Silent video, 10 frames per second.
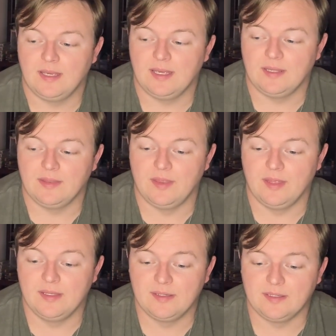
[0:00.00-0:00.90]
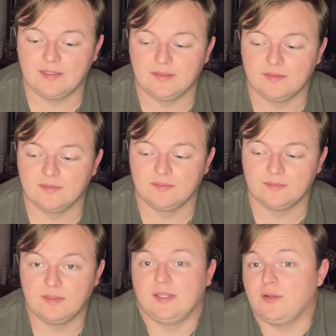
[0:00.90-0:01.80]
And then I can,
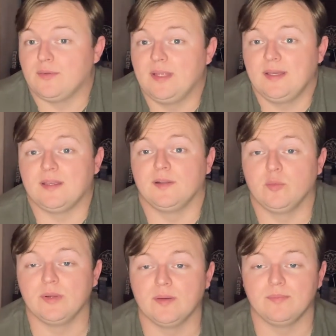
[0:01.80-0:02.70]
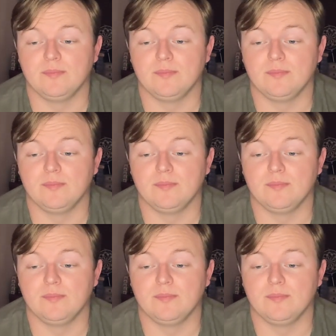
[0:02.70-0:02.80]
then, you know, then I can open up.